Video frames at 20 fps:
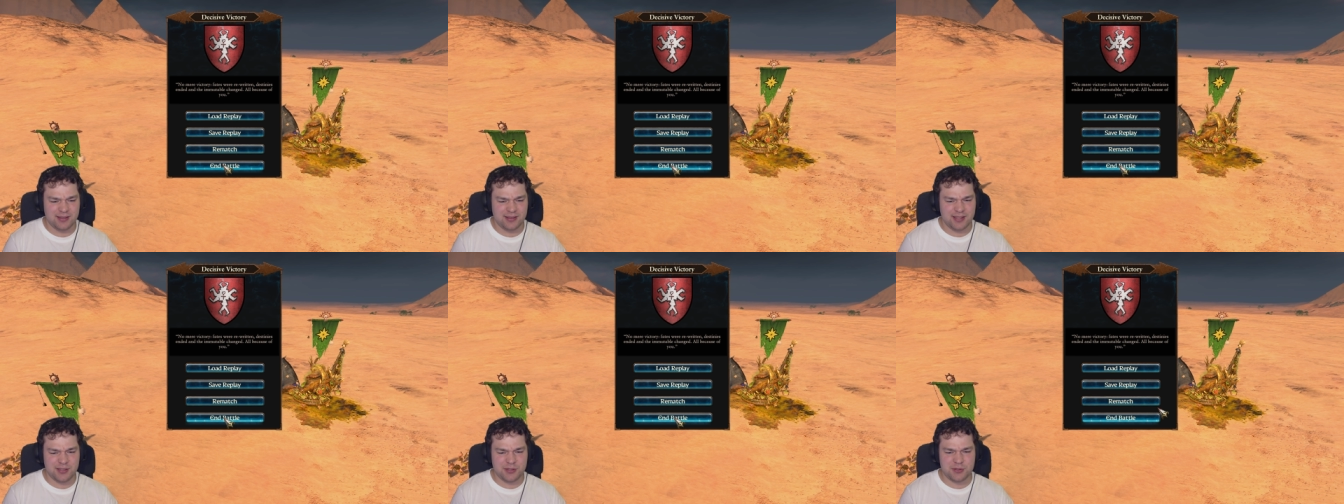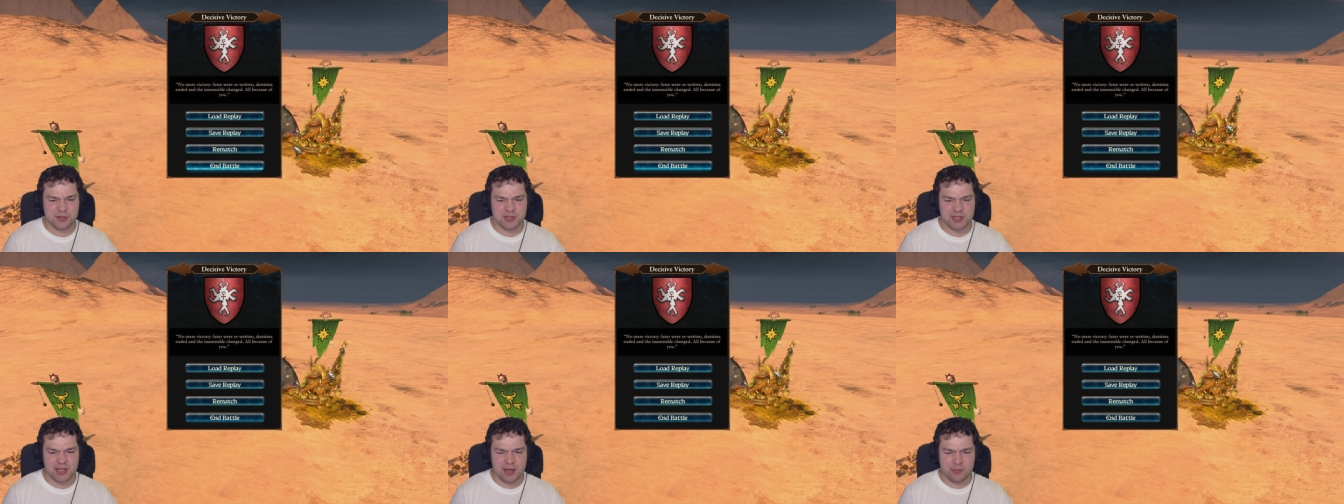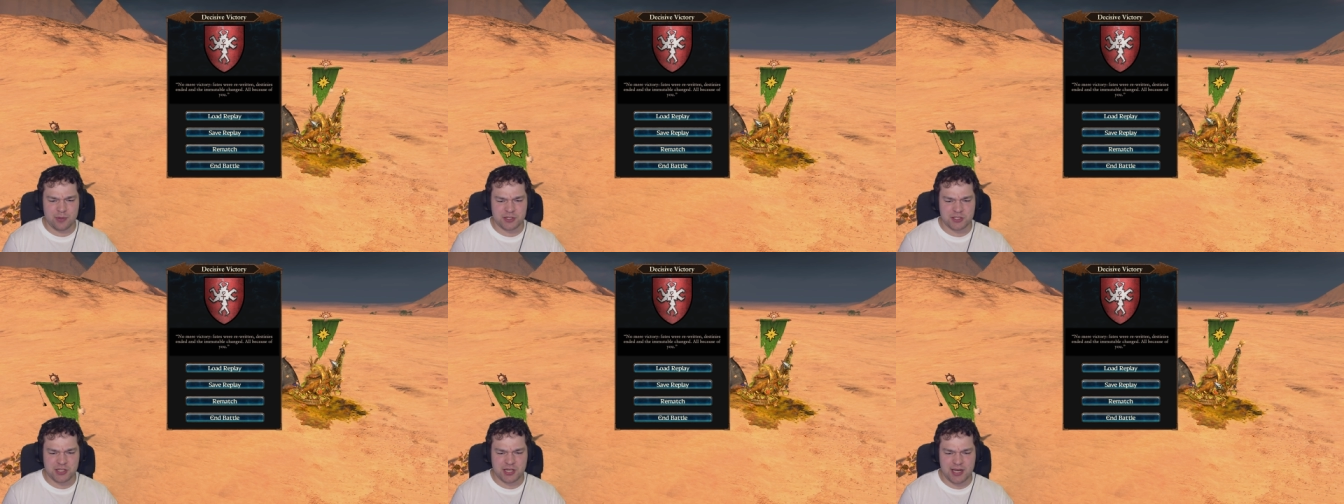Did you see
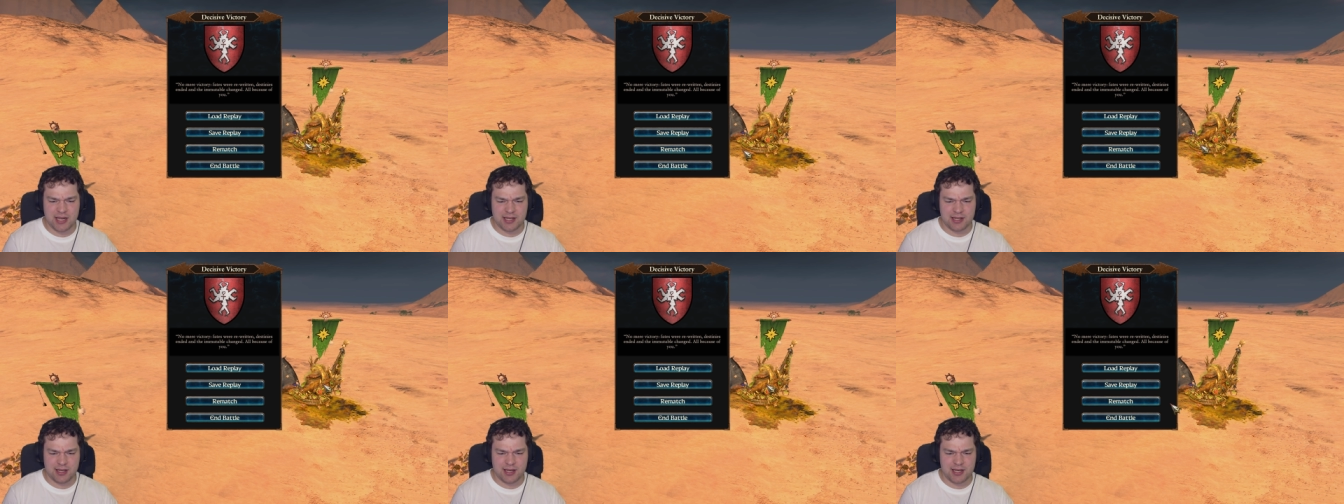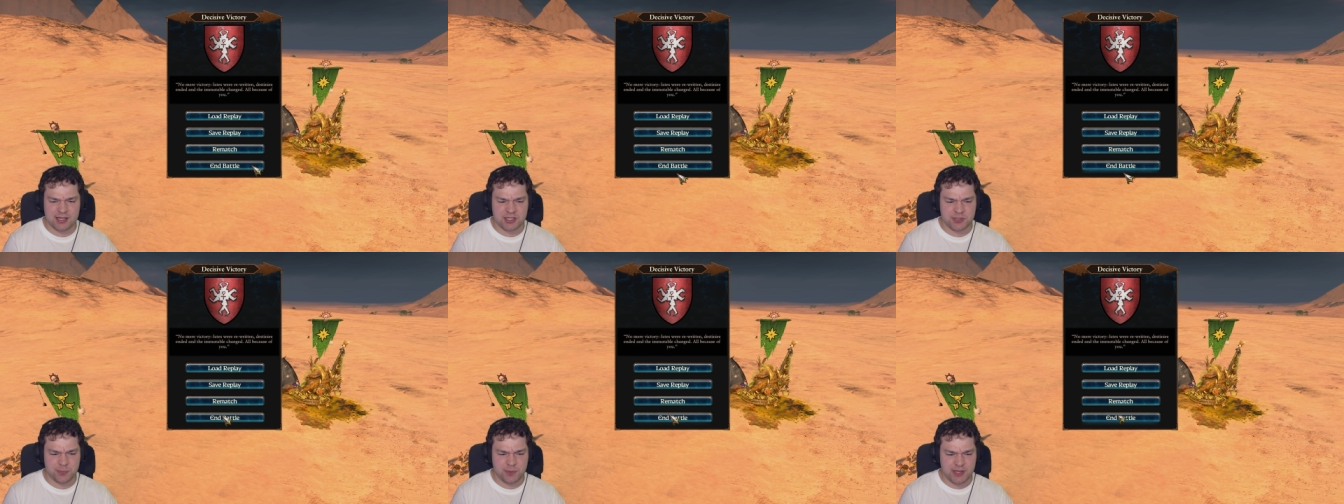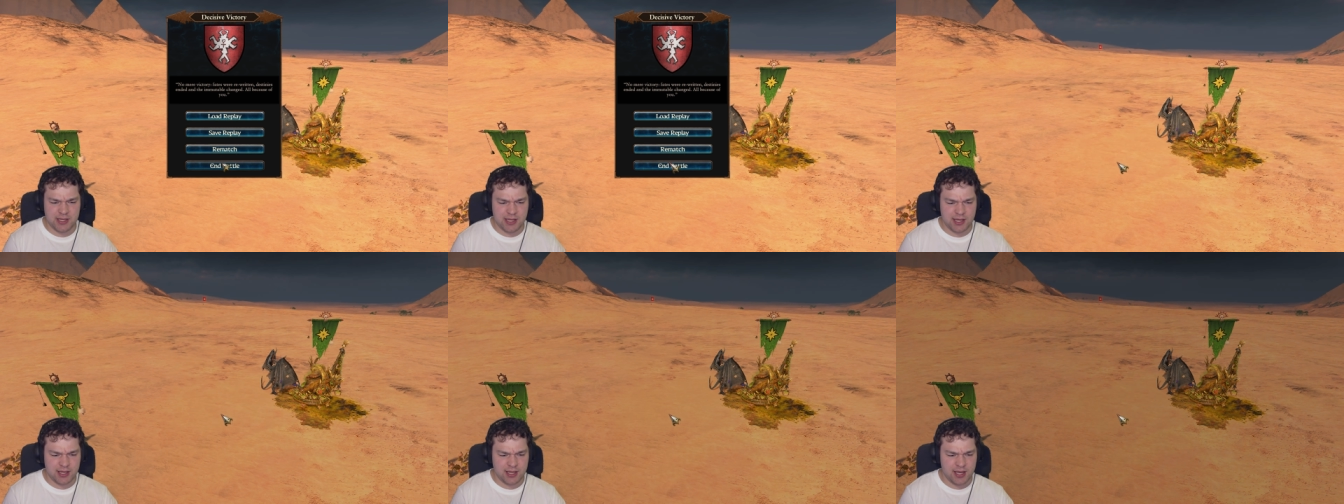how much H
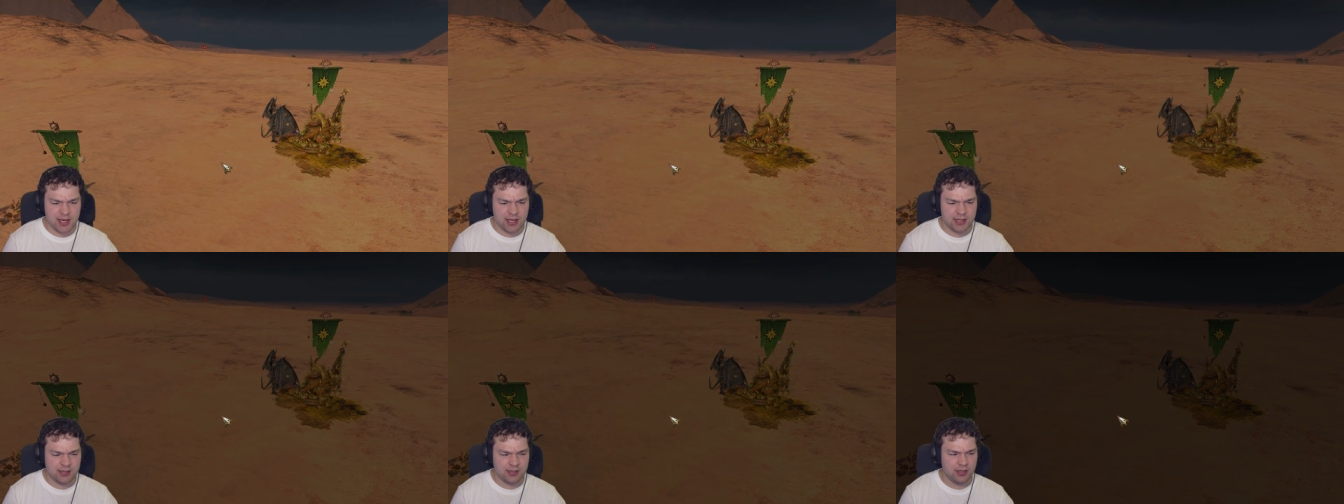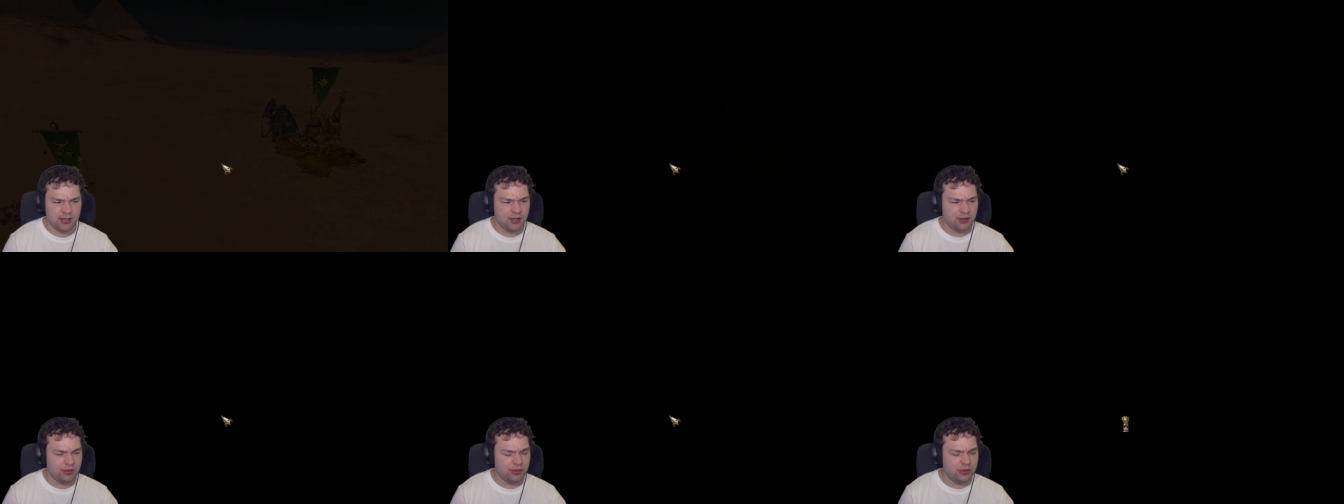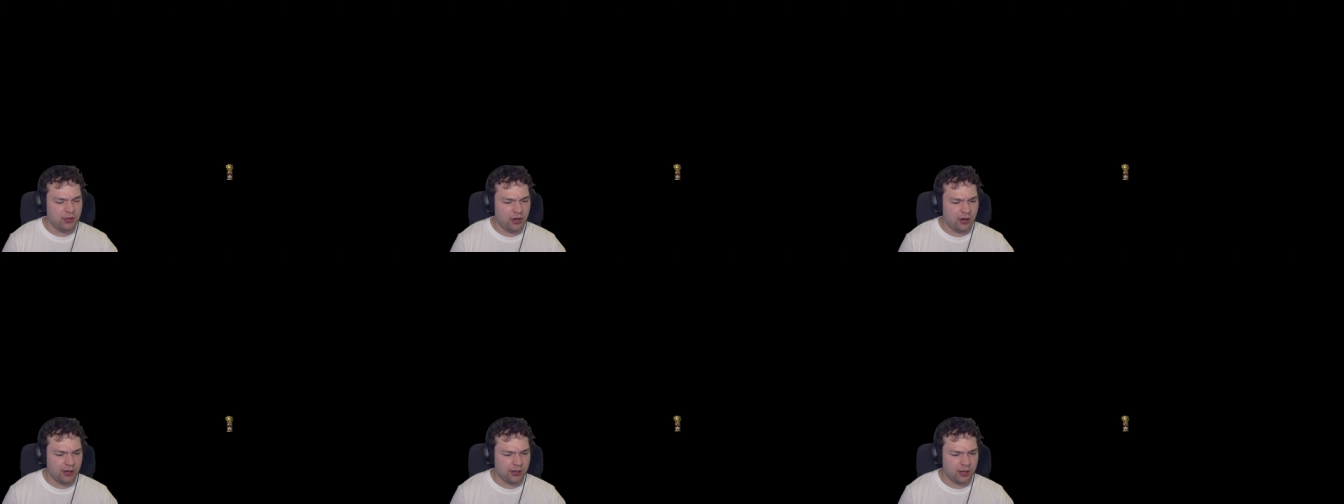P he had?
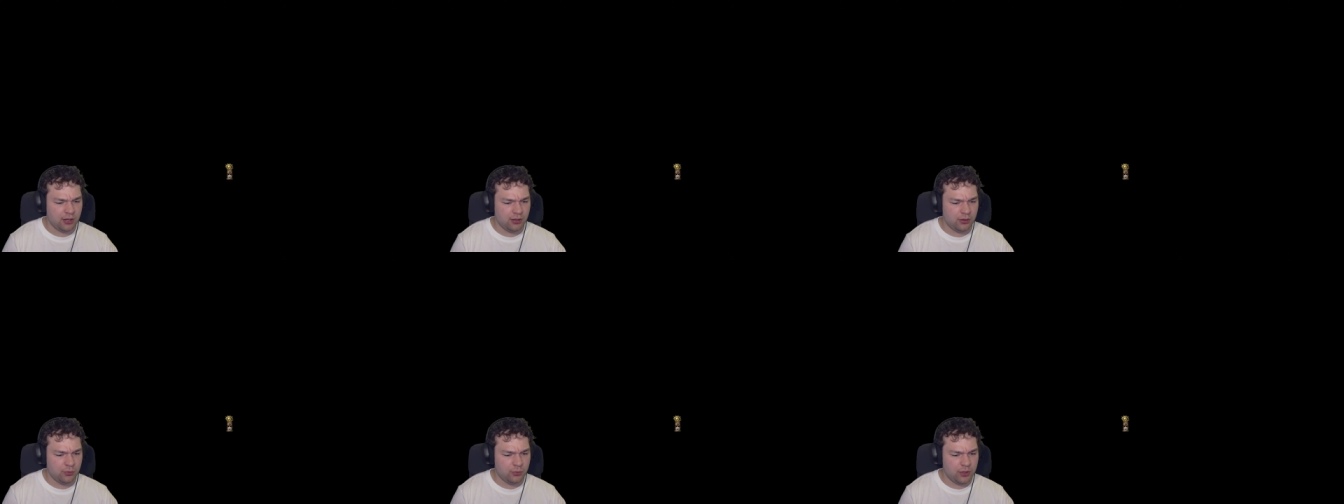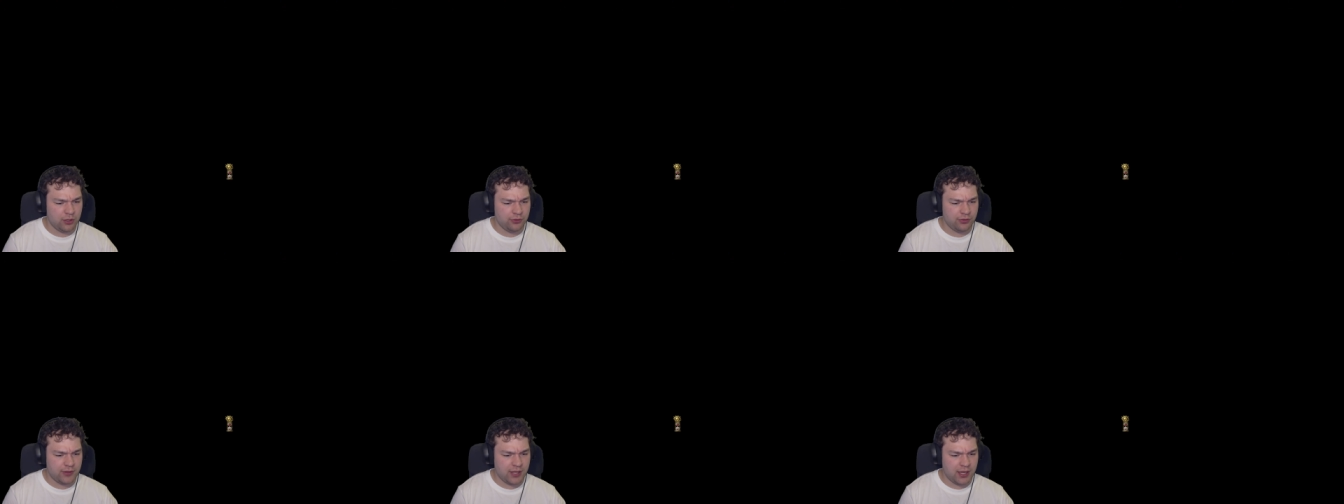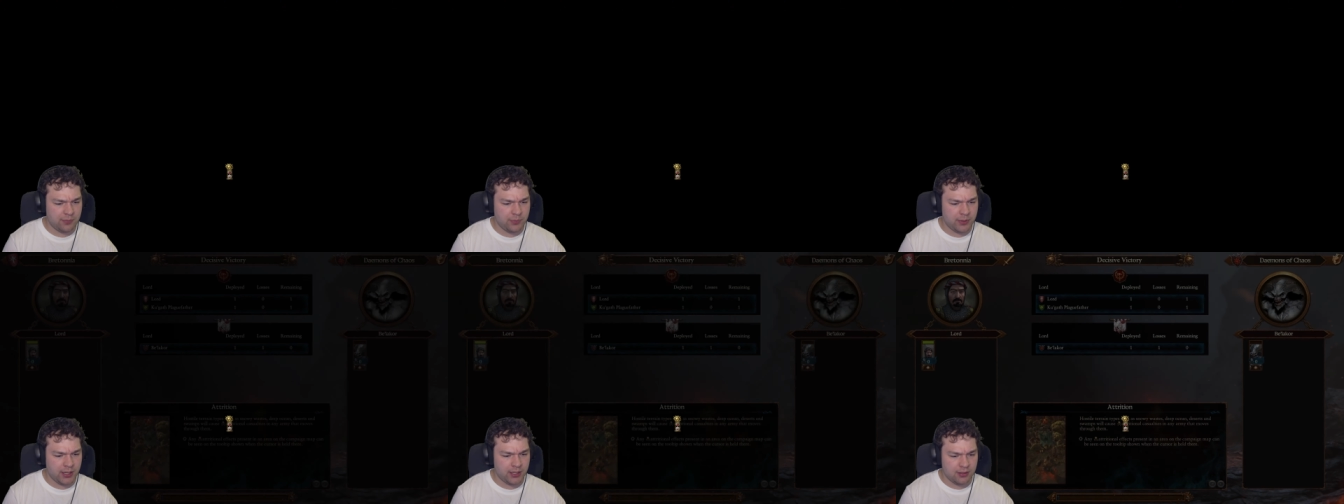Nurgle won
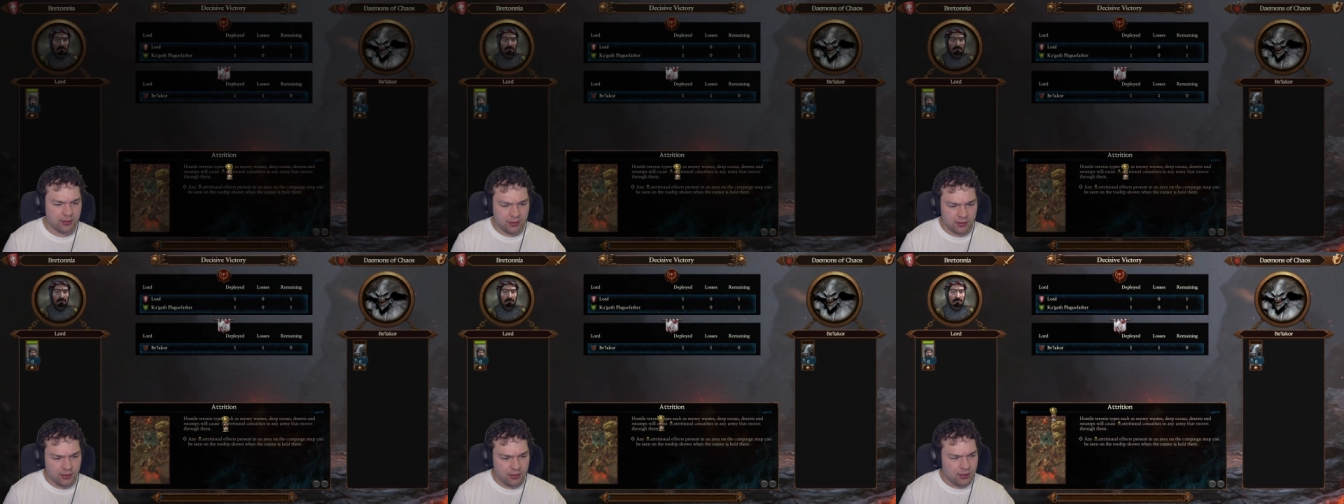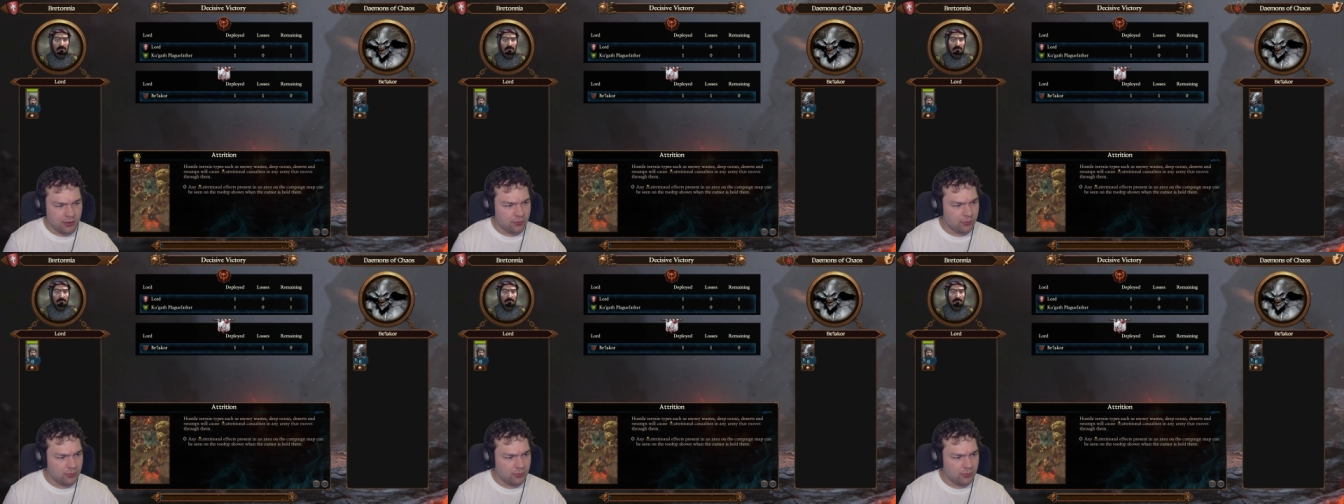that battle.